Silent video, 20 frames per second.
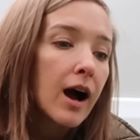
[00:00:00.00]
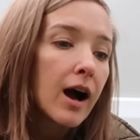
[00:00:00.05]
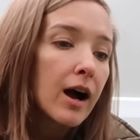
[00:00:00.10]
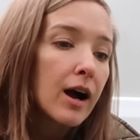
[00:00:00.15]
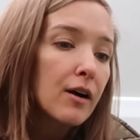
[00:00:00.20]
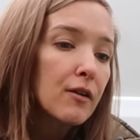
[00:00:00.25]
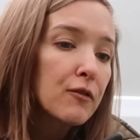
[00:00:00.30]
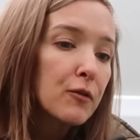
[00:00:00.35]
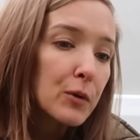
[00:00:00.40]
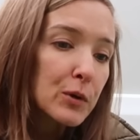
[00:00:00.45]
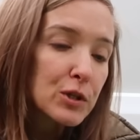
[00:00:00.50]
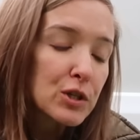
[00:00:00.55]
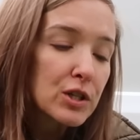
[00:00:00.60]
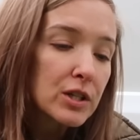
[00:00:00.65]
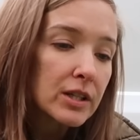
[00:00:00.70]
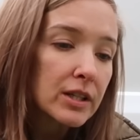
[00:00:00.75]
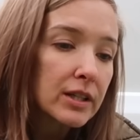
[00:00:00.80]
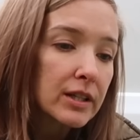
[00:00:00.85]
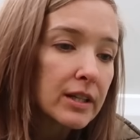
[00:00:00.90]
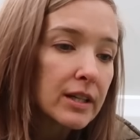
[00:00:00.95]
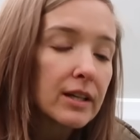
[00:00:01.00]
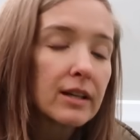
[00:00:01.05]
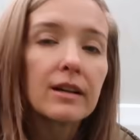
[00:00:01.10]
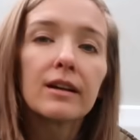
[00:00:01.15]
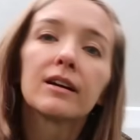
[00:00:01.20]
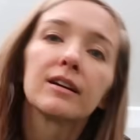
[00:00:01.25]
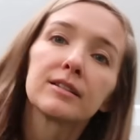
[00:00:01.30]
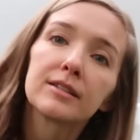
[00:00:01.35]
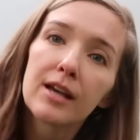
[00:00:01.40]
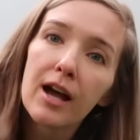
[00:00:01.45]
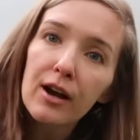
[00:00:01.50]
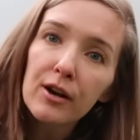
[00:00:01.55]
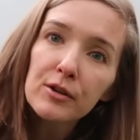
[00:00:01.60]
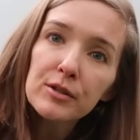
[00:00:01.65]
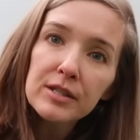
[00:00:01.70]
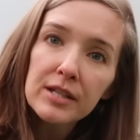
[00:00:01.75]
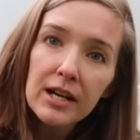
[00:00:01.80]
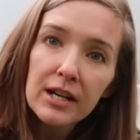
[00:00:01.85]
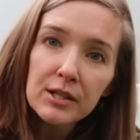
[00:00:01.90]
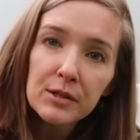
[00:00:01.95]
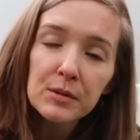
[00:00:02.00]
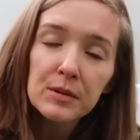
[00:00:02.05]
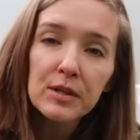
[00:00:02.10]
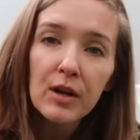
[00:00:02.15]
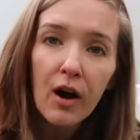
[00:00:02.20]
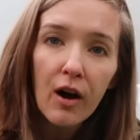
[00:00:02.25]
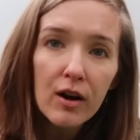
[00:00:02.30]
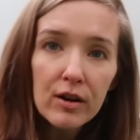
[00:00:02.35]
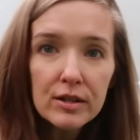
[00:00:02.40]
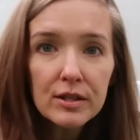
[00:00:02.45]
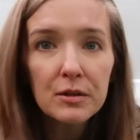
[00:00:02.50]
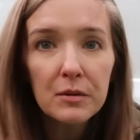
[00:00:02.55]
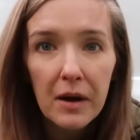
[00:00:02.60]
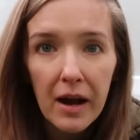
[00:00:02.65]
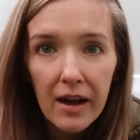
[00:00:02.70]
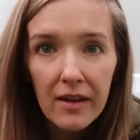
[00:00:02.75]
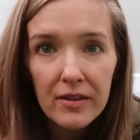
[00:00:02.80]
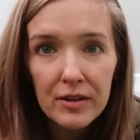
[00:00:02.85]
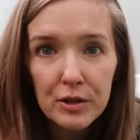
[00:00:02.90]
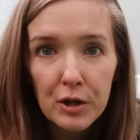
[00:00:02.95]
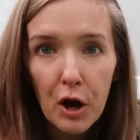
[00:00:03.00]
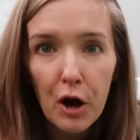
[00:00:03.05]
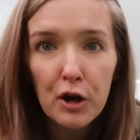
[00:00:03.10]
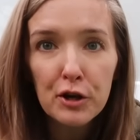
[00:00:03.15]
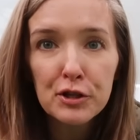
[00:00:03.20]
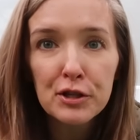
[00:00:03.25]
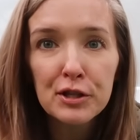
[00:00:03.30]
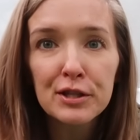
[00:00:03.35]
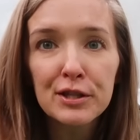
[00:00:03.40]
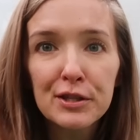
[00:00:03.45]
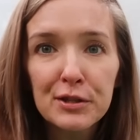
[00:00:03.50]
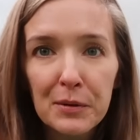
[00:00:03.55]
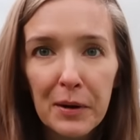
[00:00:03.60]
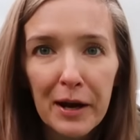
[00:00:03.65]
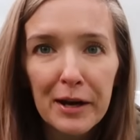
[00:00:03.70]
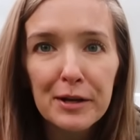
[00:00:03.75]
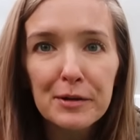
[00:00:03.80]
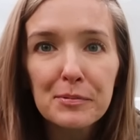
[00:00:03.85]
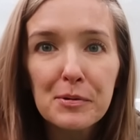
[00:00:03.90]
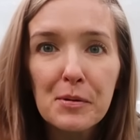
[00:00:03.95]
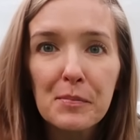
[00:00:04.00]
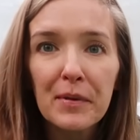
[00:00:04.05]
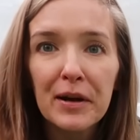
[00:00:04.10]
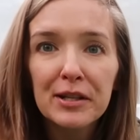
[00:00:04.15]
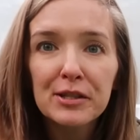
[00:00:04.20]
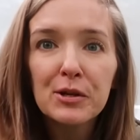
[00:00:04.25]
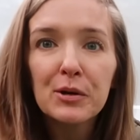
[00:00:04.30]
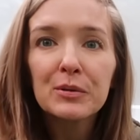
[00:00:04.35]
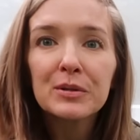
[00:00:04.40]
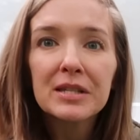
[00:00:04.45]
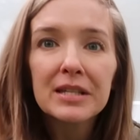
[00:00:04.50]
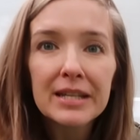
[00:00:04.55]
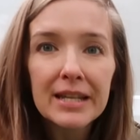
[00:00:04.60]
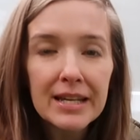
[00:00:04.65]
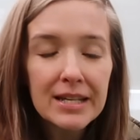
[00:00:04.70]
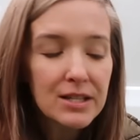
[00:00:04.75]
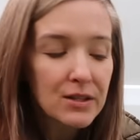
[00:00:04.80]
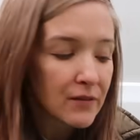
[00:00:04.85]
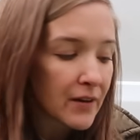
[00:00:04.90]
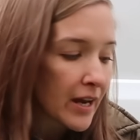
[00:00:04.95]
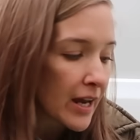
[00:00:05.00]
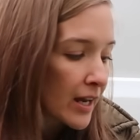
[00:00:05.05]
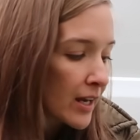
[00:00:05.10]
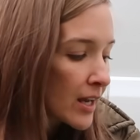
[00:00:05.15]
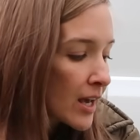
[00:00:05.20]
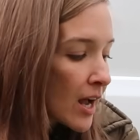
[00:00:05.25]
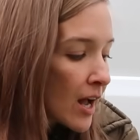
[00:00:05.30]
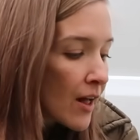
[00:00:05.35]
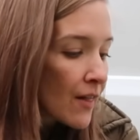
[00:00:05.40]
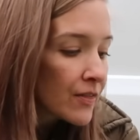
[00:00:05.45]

uh, fortunately, Taco Stacks is also at this auction, so I could put my totes in his van.